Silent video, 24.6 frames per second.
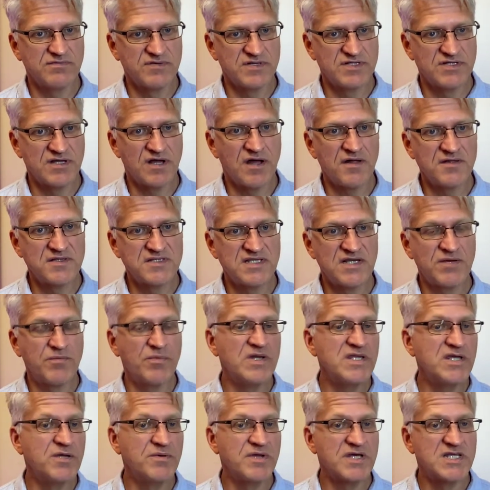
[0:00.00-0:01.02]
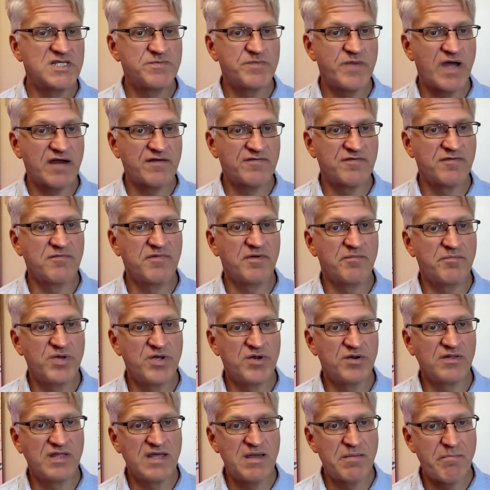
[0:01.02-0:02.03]
results than what you would expect from a
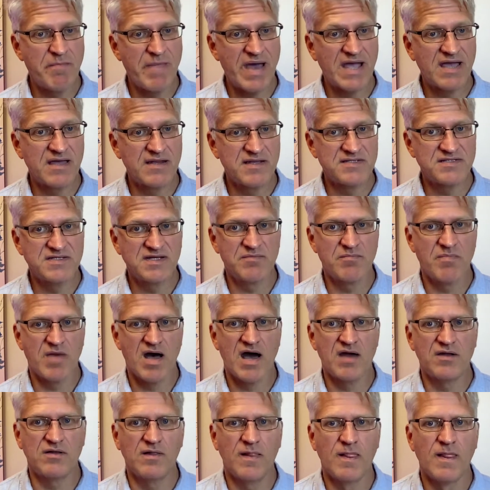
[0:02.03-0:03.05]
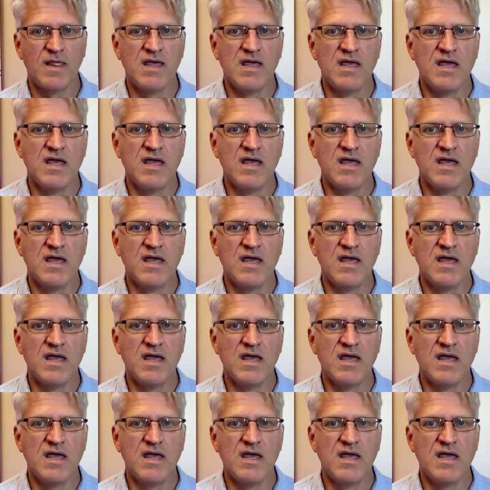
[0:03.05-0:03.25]
purely mechanistic model.